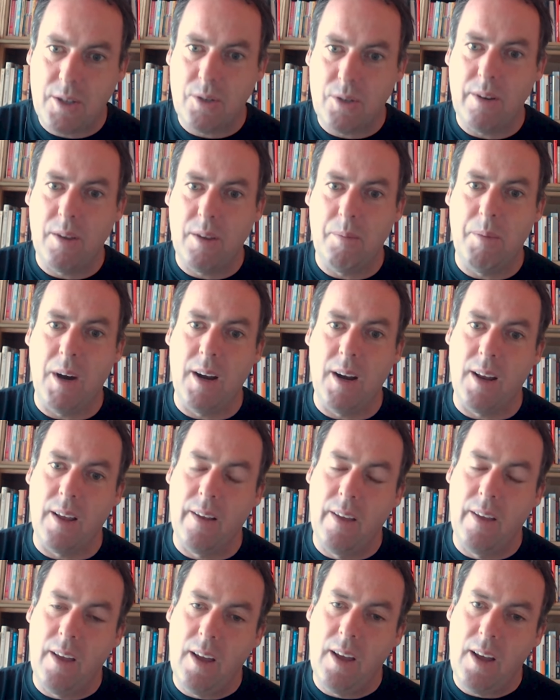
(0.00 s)
throughout the body,
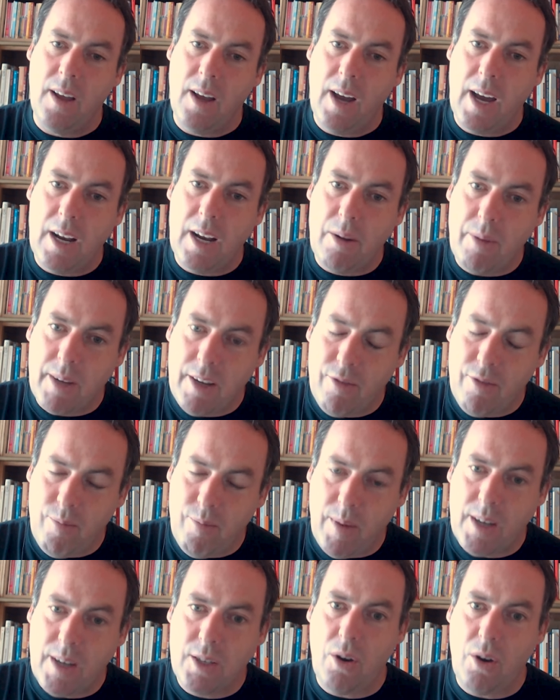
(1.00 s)
and I will give
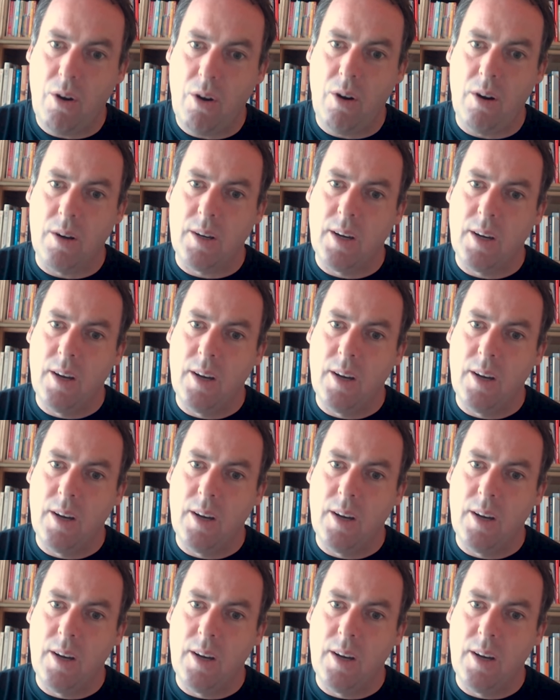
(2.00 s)
my talk